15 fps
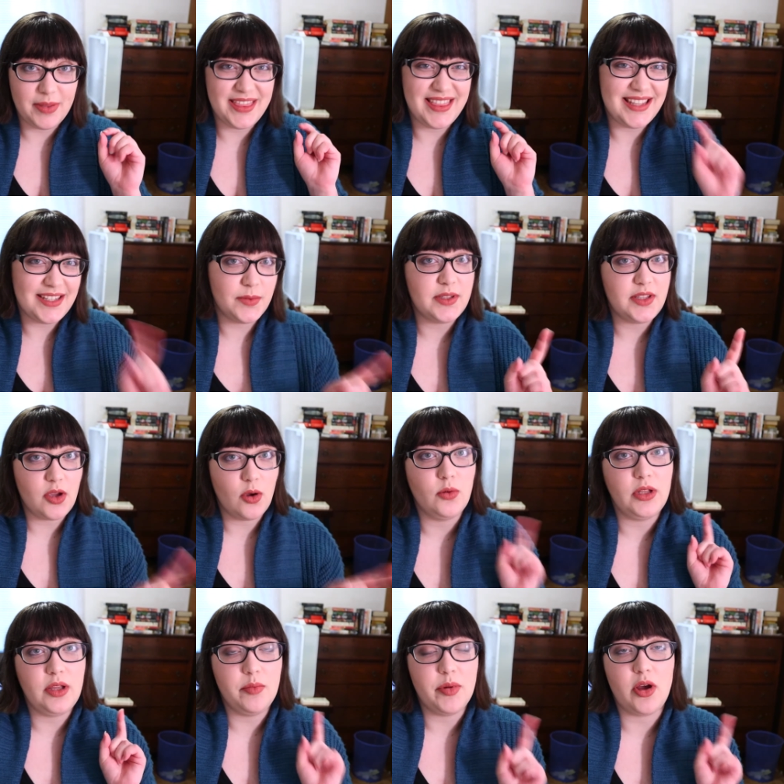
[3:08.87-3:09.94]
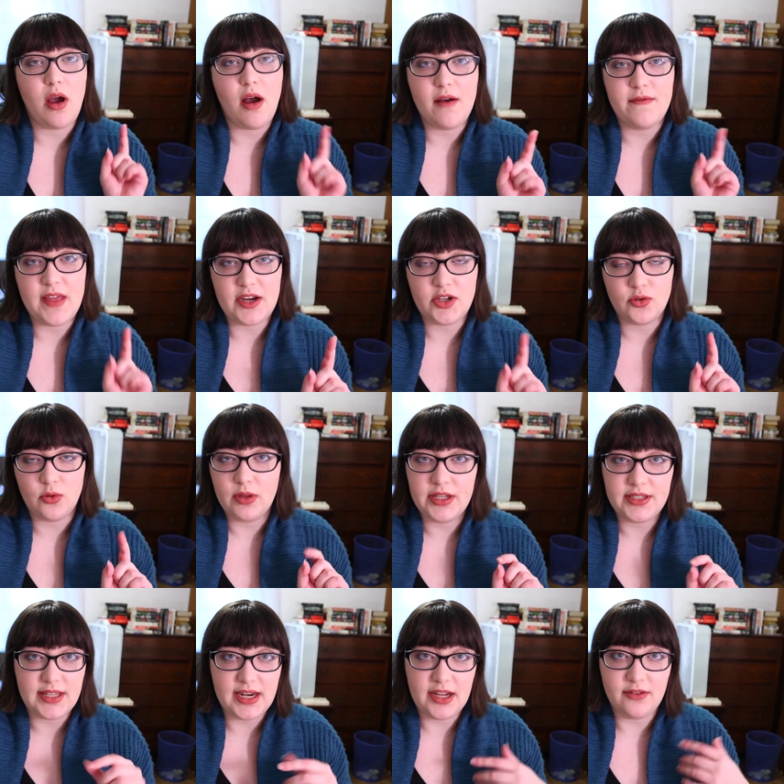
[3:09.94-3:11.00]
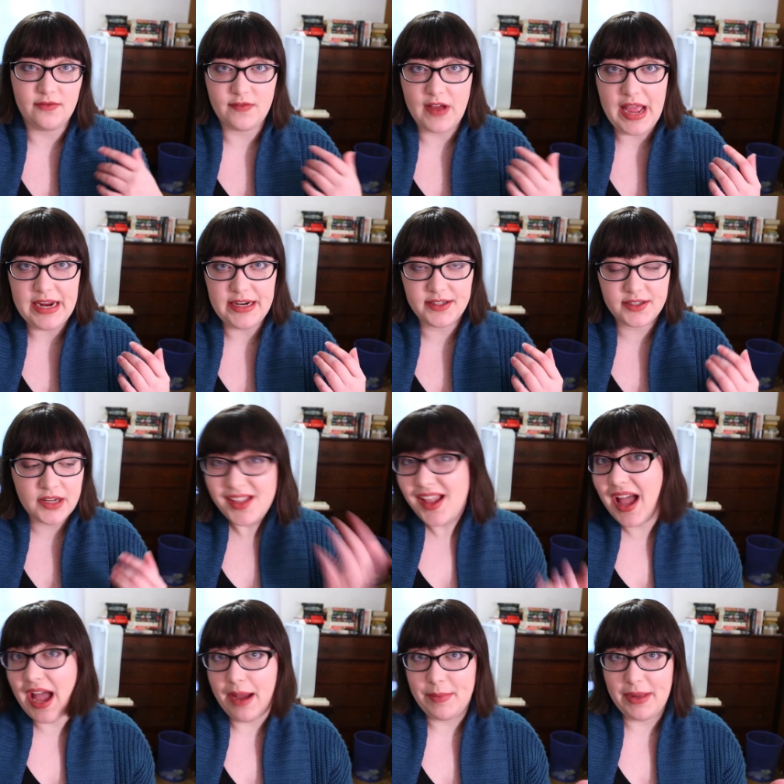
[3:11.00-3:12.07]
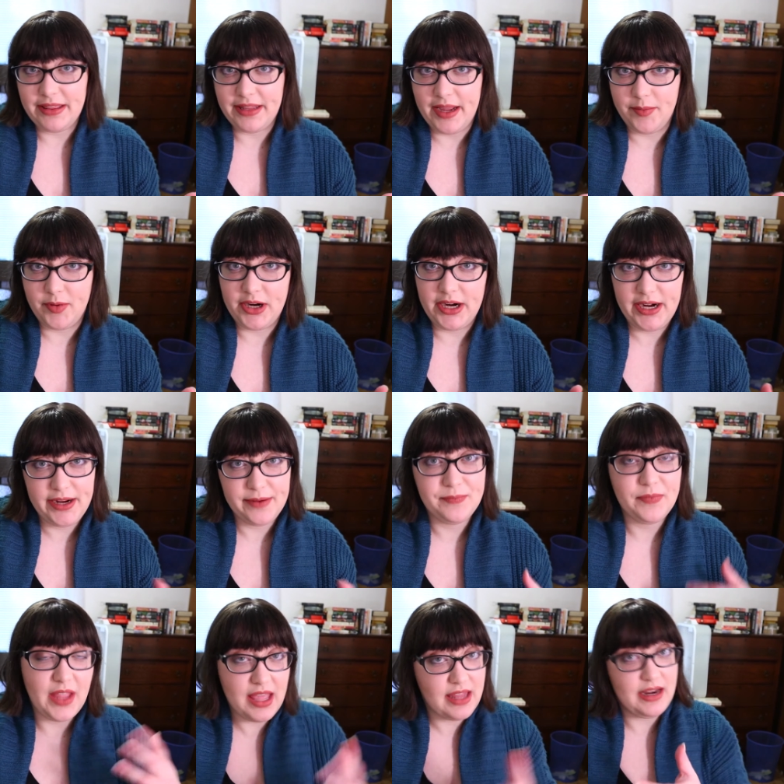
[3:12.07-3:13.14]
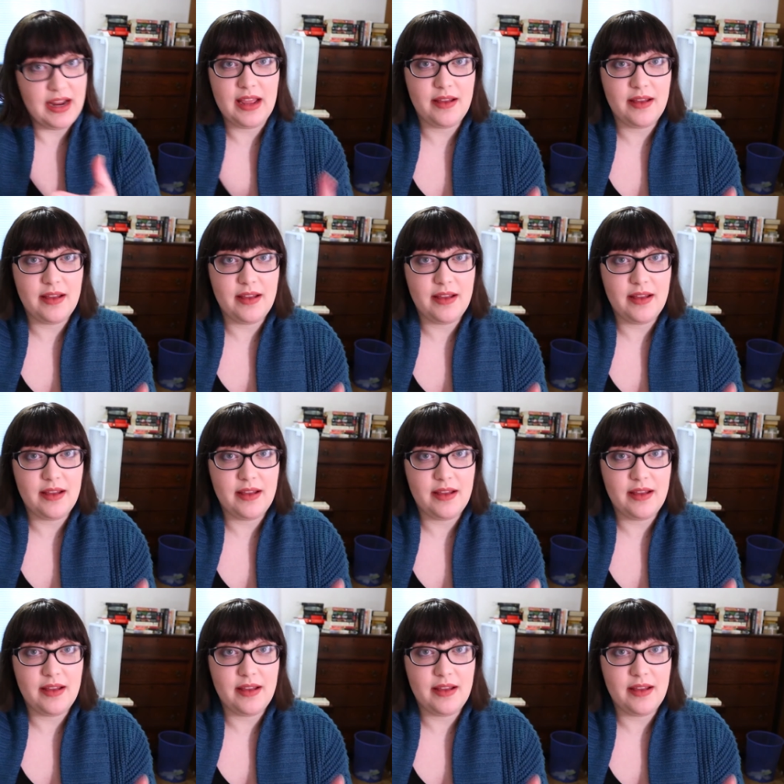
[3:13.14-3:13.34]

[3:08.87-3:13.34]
but this was the only book off that shortlist that I could find at my library. And